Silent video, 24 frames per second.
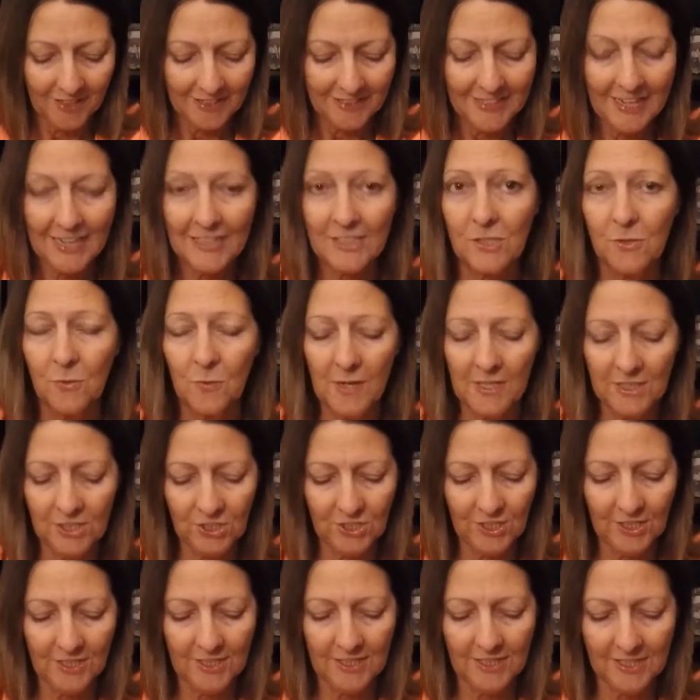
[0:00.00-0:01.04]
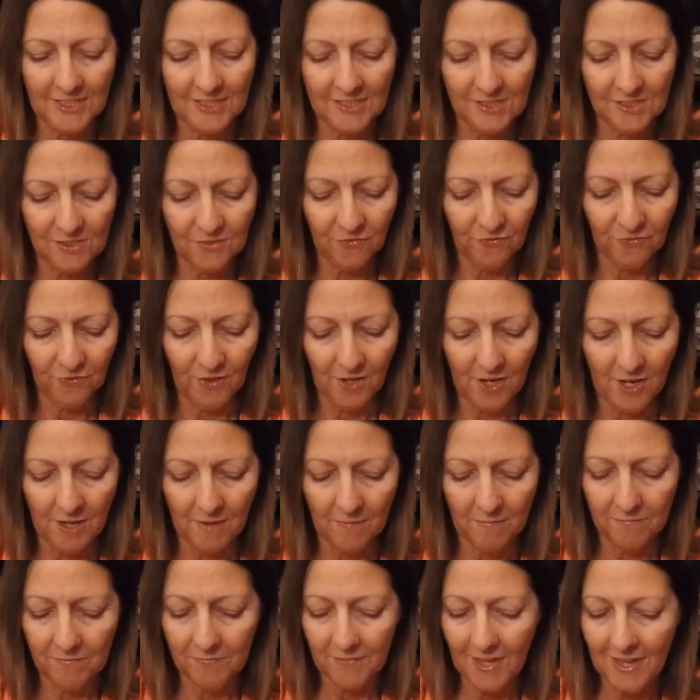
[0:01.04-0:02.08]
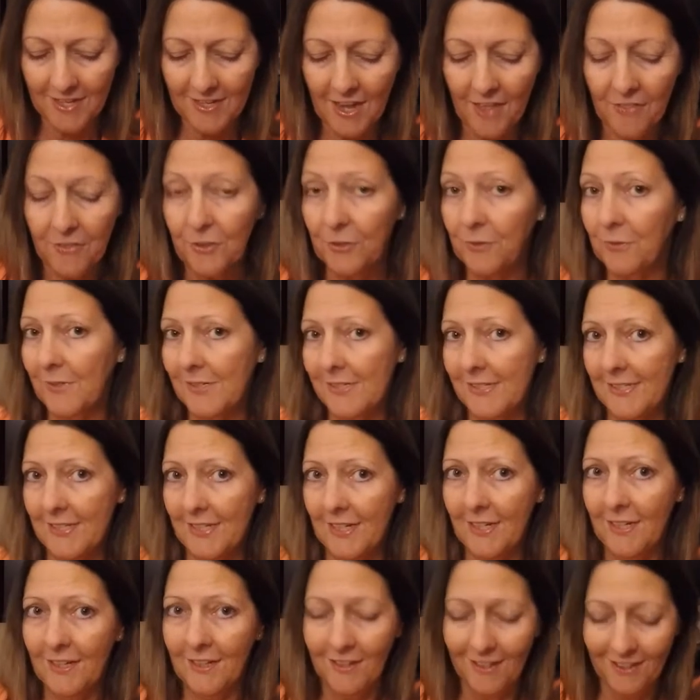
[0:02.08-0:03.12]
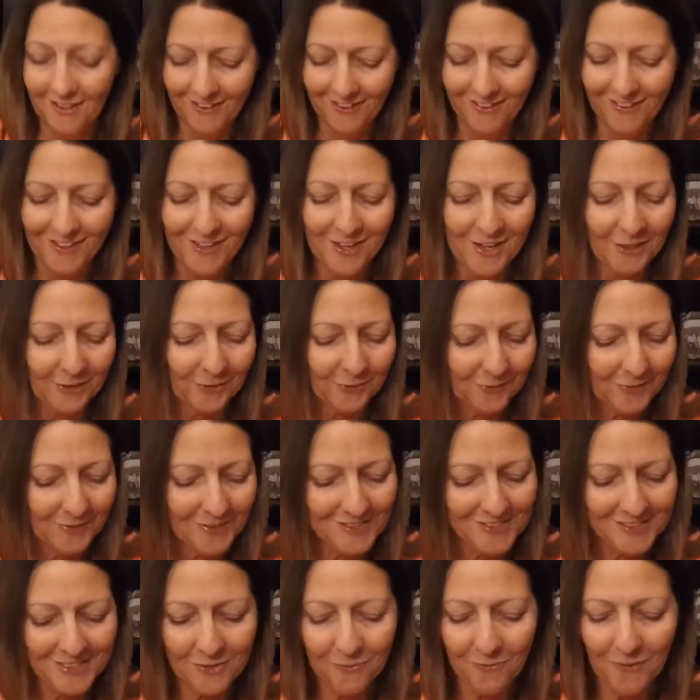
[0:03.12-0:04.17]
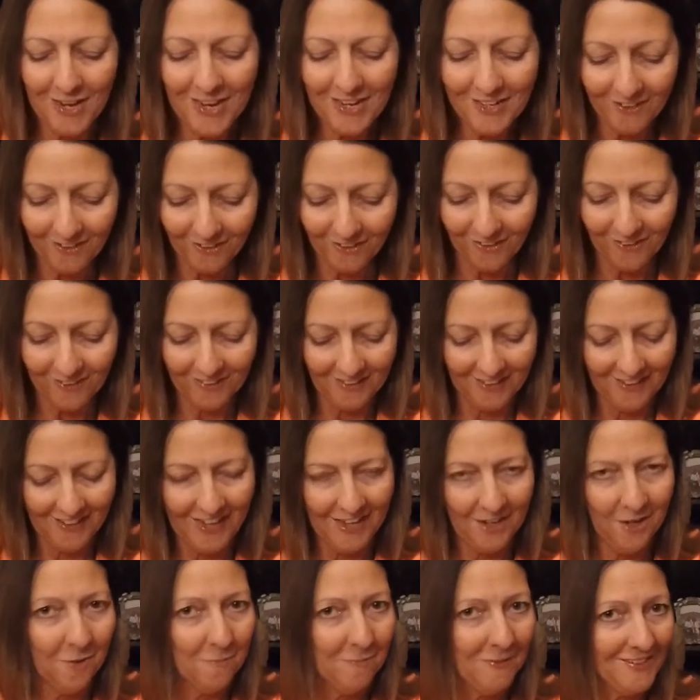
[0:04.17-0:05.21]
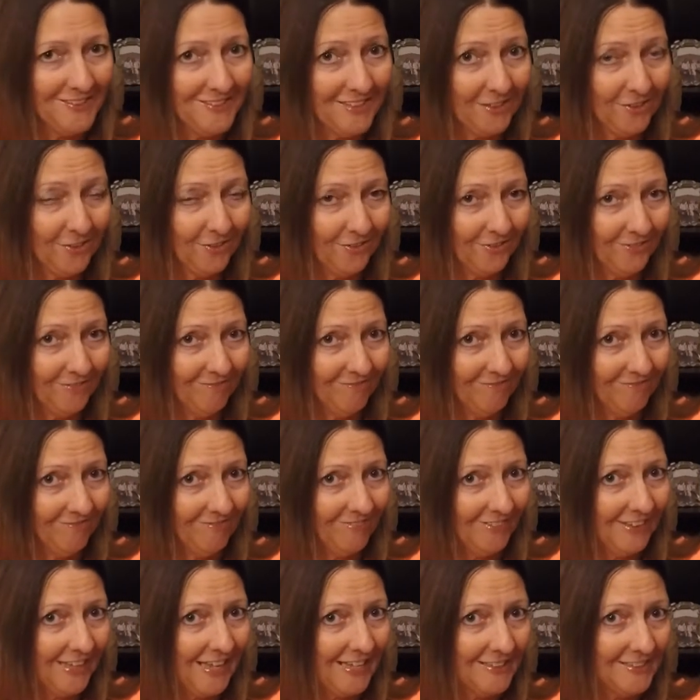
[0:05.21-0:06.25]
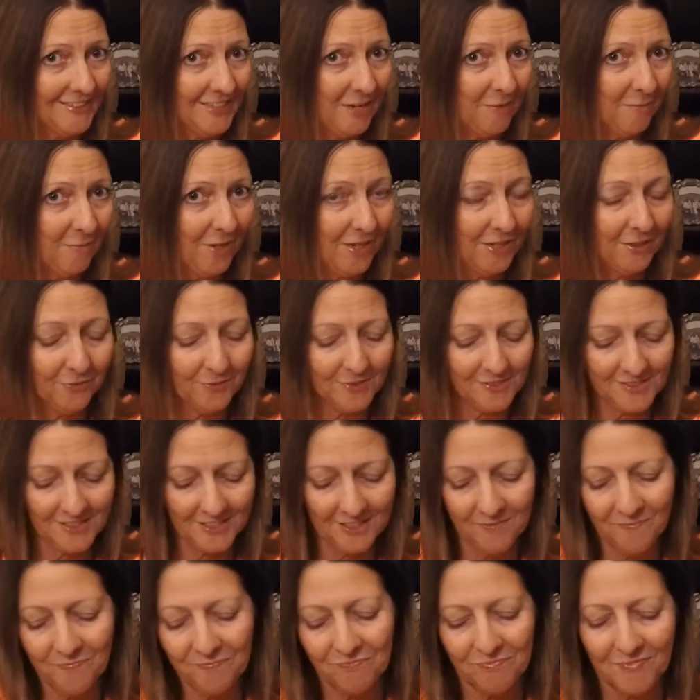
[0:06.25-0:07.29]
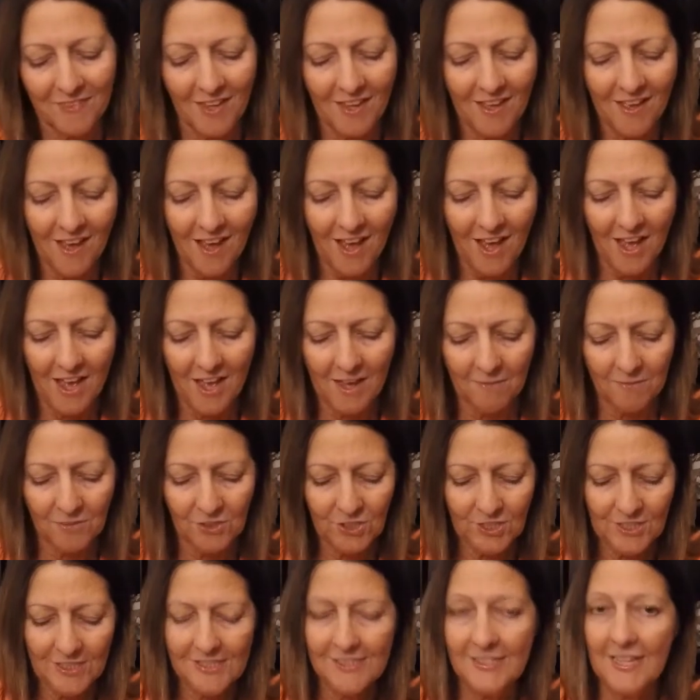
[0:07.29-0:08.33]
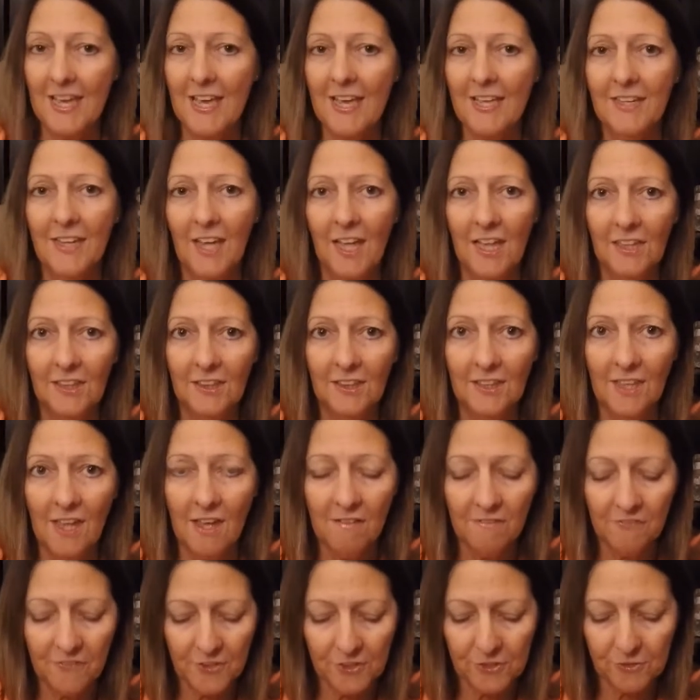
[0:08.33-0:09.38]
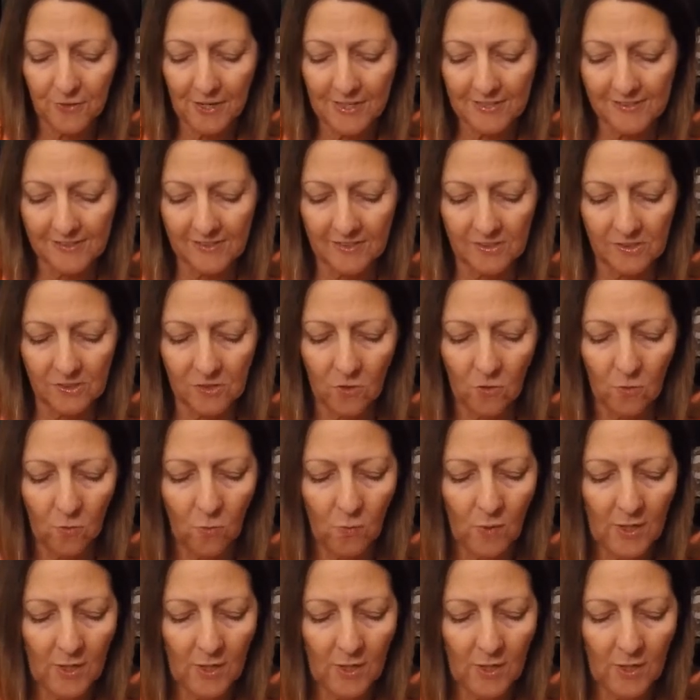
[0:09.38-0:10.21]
Next question is from another Christy, Christy Wayer. I hope I said your last name right, Christy. She said, "Love the dresses.